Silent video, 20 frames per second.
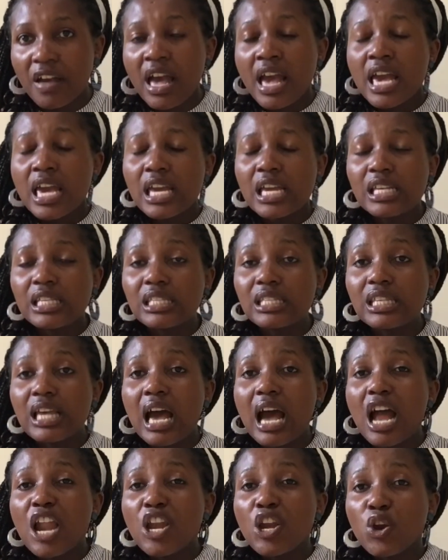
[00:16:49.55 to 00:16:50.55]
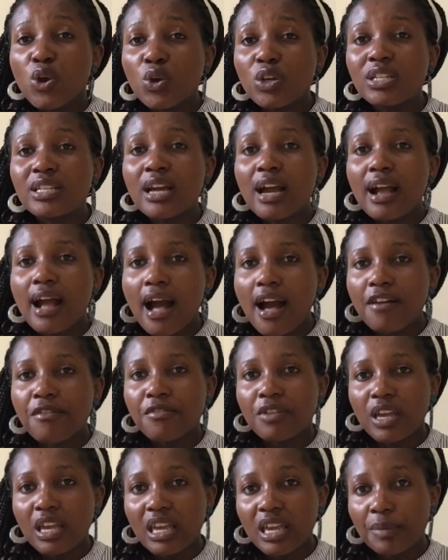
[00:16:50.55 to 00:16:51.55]
is not having
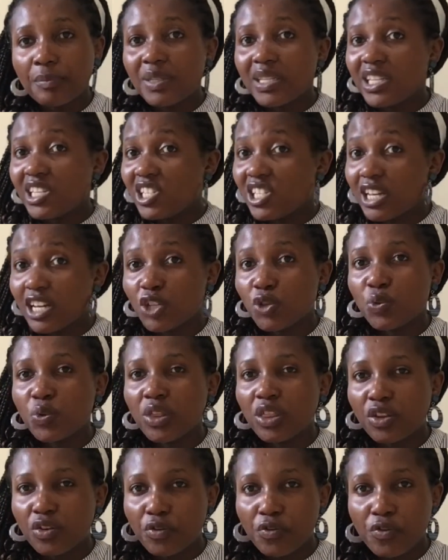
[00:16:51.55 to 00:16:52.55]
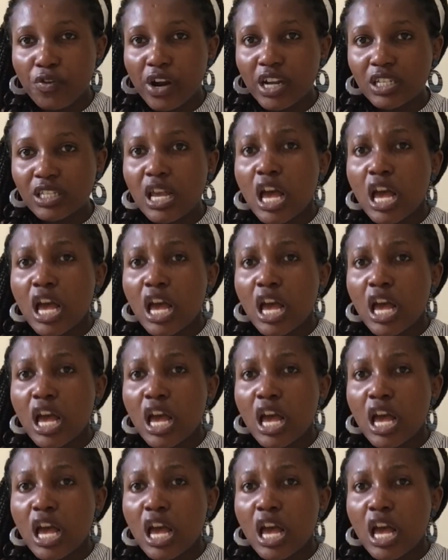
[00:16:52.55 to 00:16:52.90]
kept in touch with their friends.